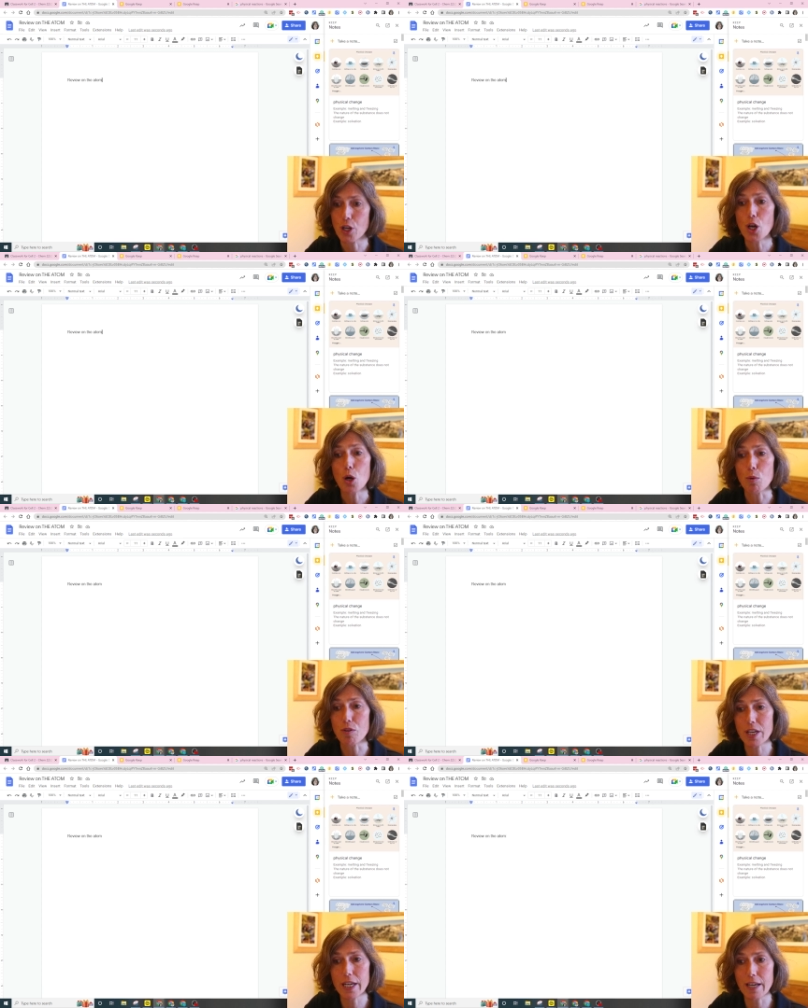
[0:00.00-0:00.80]

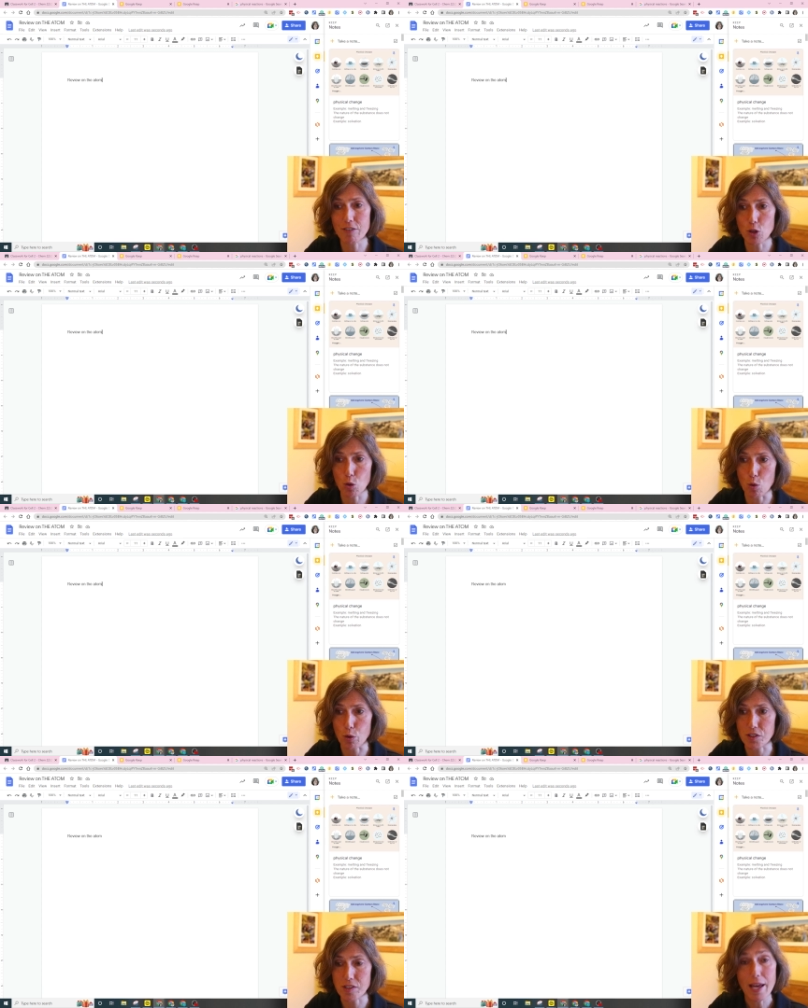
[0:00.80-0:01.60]
within a given
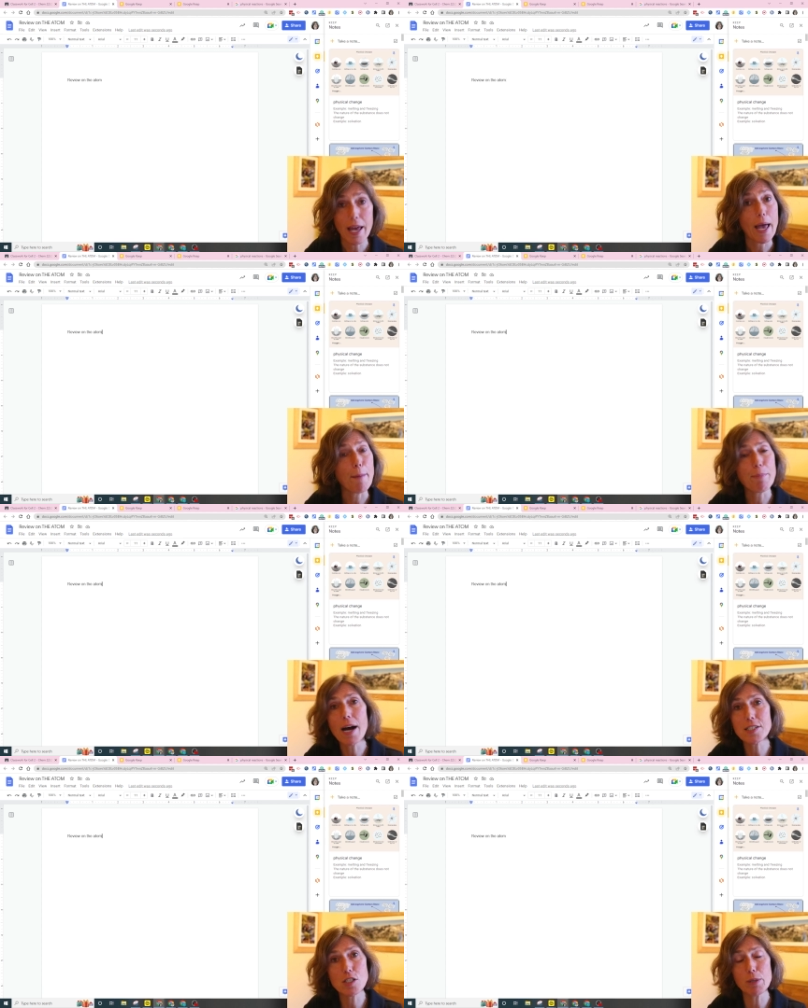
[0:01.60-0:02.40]
course and
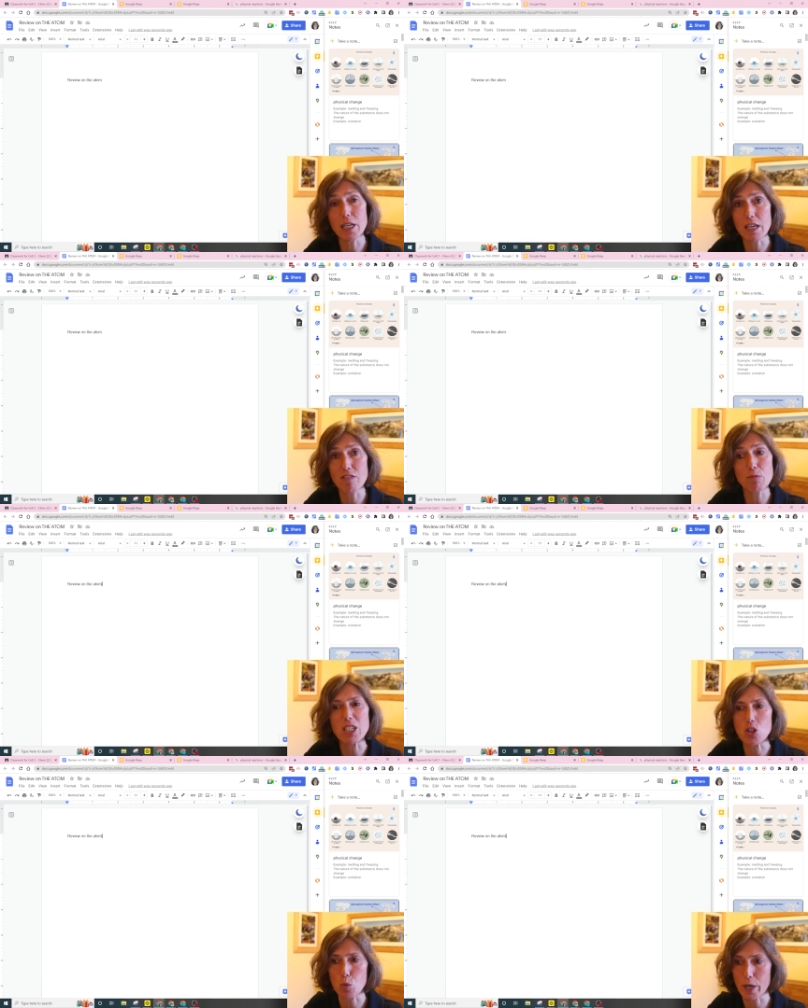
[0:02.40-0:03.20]
possibly even
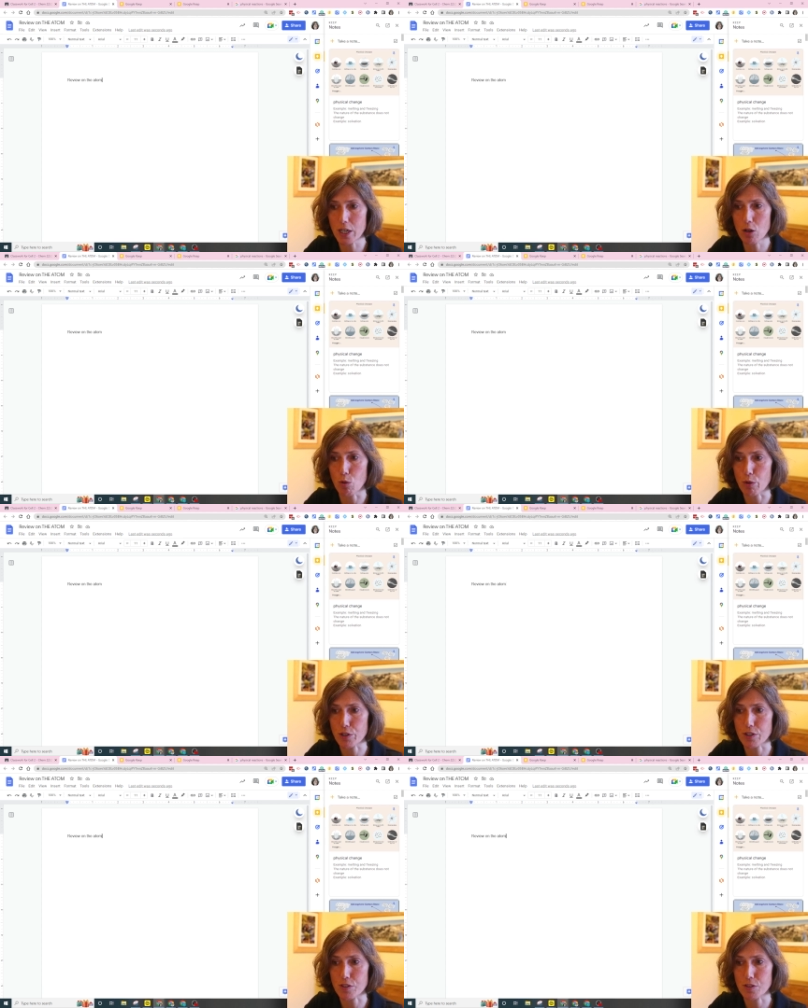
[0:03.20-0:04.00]
between
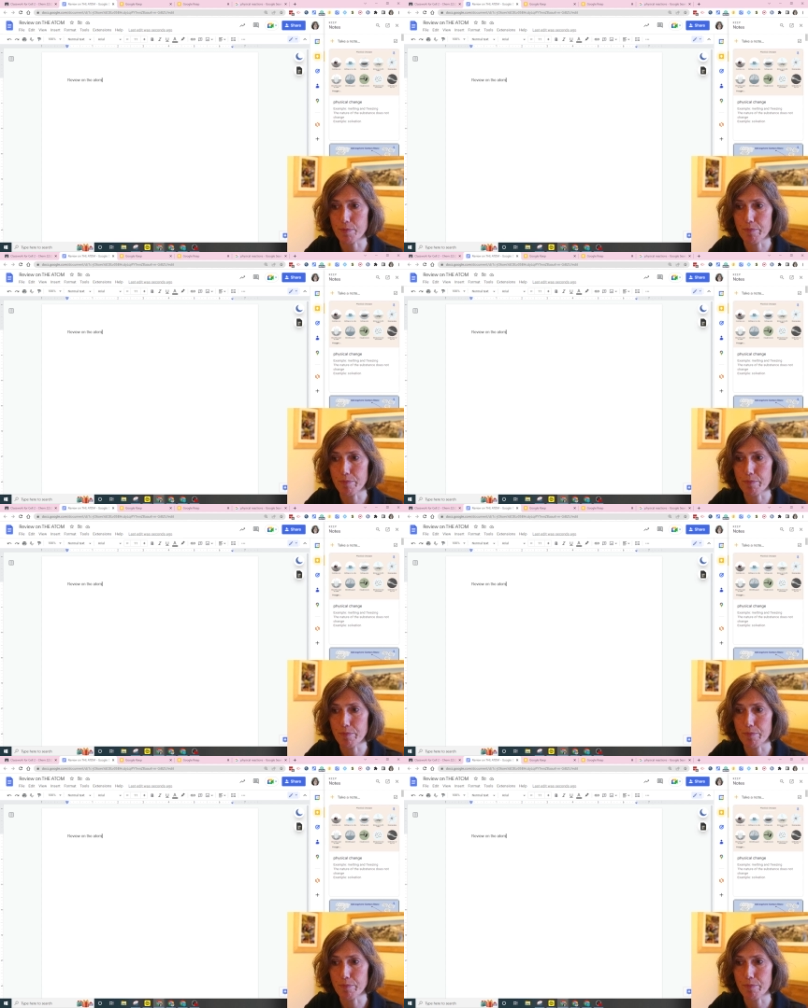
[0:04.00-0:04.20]
courses?